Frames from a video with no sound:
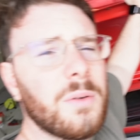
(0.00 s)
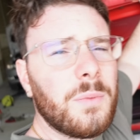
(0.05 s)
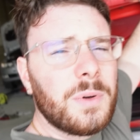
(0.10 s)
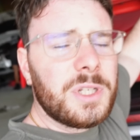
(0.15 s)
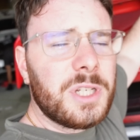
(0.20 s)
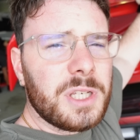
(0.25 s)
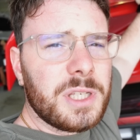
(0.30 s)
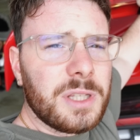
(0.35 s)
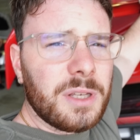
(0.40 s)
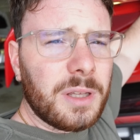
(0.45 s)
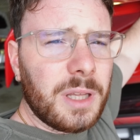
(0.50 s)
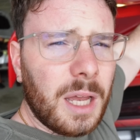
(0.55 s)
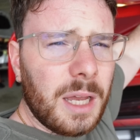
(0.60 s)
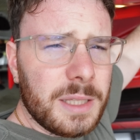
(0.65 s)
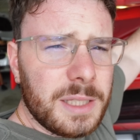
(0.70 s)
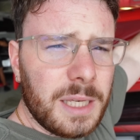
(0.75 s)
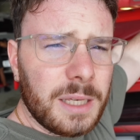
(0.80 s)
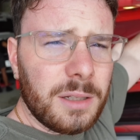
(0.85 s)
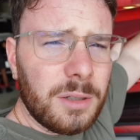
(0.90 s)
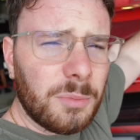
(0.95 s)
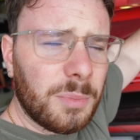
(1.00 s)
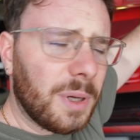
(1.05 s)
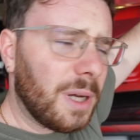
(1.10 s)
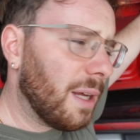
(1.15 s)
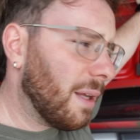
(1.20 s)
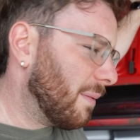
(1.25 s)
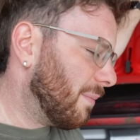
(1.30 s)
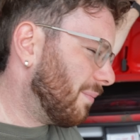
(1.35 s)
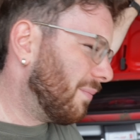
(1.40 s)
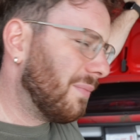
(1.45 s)
which is not ideal,
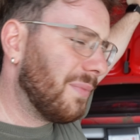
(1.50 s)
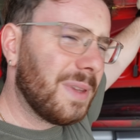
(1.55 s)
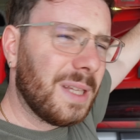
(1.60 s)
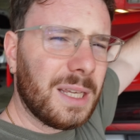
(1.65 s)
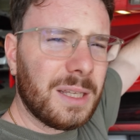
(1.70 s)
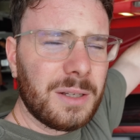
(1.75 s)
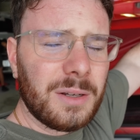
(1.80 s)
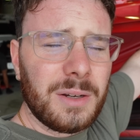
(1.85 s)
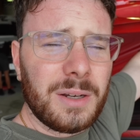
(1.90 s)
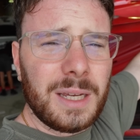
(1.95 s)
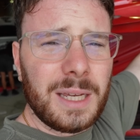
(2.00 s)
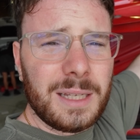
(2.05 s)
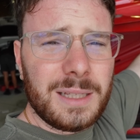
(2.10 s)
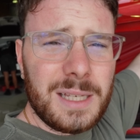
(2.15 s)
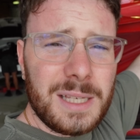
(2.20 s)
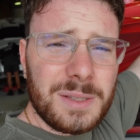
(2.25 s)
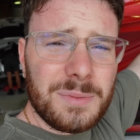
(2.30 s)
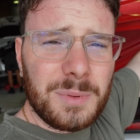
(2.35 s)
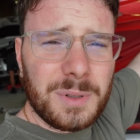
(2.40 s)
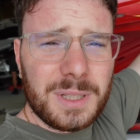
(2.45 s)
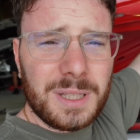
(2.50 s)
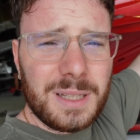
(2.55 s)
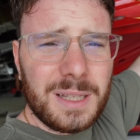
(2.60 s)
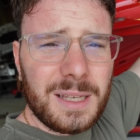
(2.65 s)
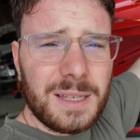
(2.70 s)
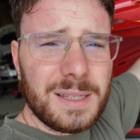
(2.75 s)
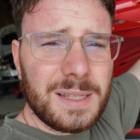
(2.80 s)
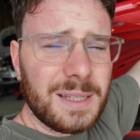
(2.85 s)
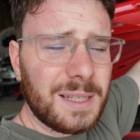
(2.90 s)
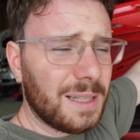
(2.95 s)
but you know, it is what it
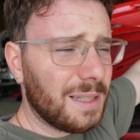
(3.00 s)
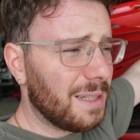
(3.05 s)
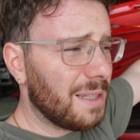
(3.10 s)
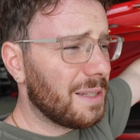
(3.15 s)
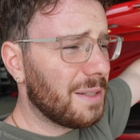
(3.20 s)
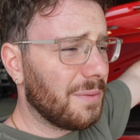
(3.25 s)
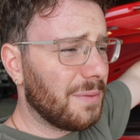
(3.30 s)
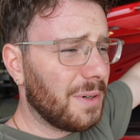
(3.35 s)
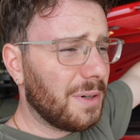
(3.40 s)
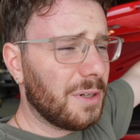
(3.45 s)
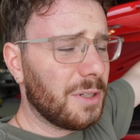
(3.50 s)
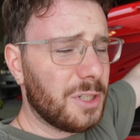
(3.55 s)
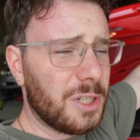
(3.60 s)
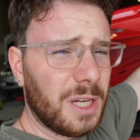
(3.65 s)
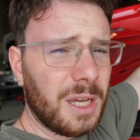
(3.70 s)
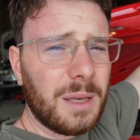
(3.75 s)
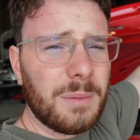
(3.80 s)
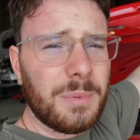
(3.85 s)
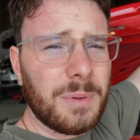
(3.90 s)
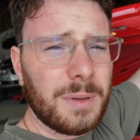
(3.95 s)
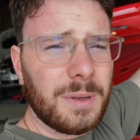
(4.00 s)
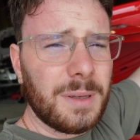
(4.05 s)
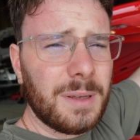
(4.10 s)
is. It is a very cheap